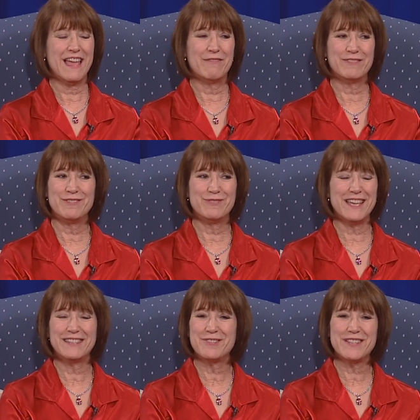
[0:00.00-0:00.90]
And when you
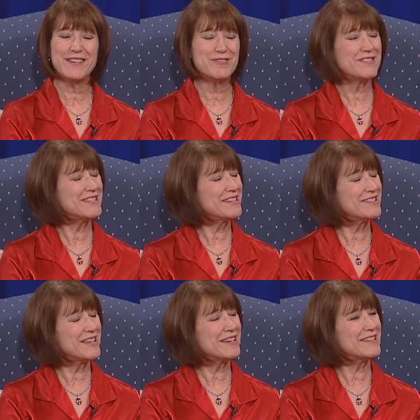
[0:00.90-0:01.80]
take those extra
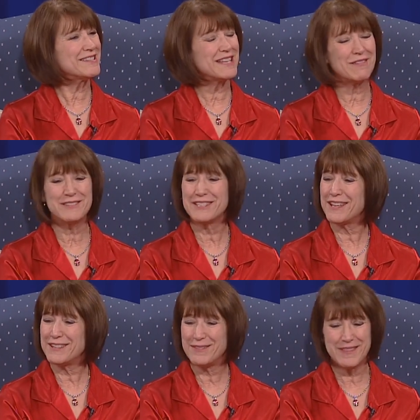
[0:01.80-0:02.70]
six seconds, I will
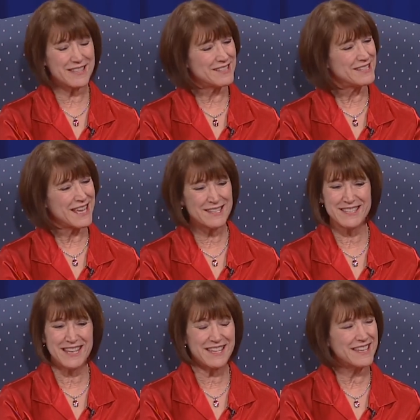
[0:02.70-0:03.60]
tell you that ten
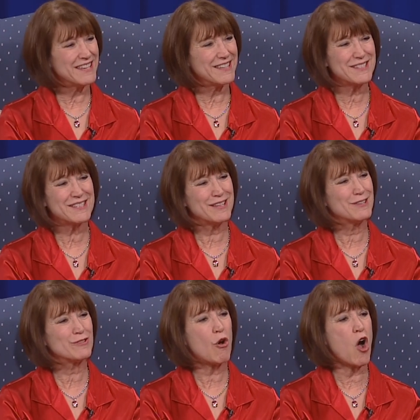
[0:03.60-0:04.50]
second kiss
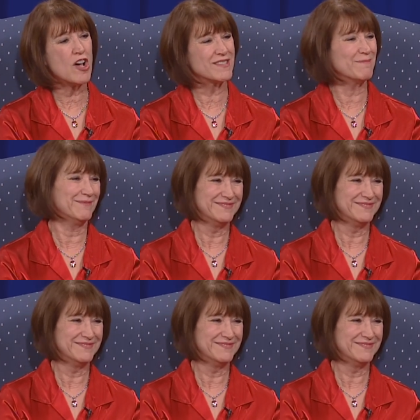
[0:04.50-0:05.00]
is awesome.